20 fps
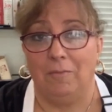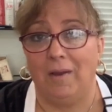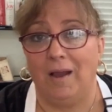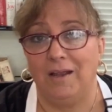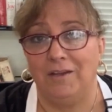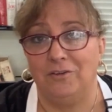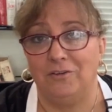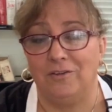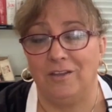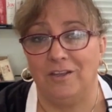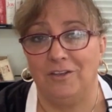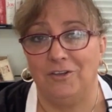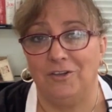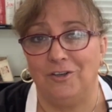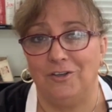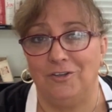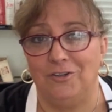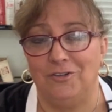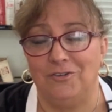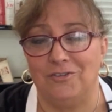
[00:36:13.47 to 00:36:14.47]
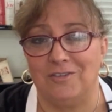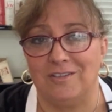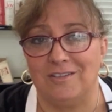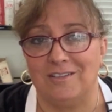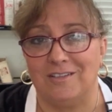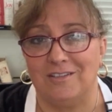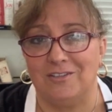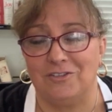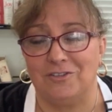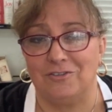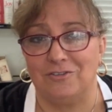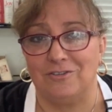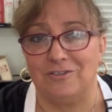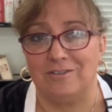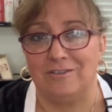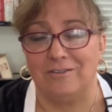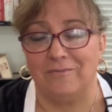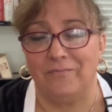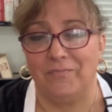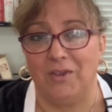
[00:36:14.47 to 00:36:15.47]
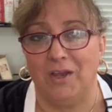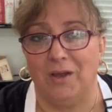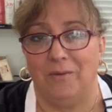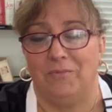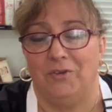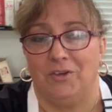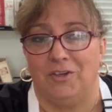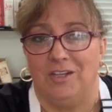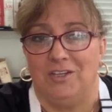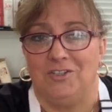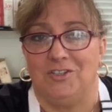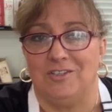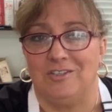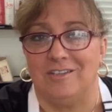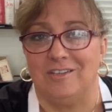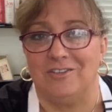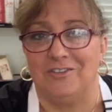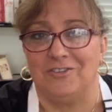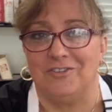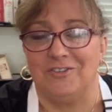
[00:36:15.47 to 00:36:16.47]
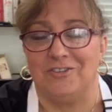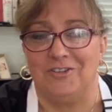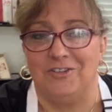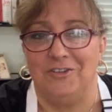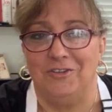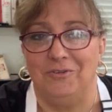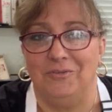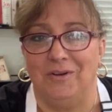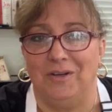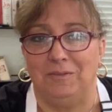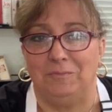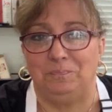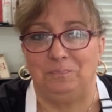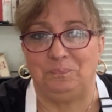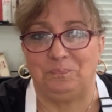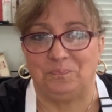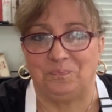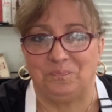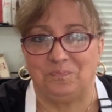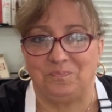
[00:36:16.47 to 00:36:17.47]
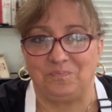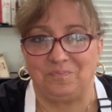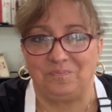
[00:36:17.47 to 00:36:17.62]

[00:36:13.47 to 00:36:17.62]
the reminder that you can use the scissors, um, your kitchen scissors, to um,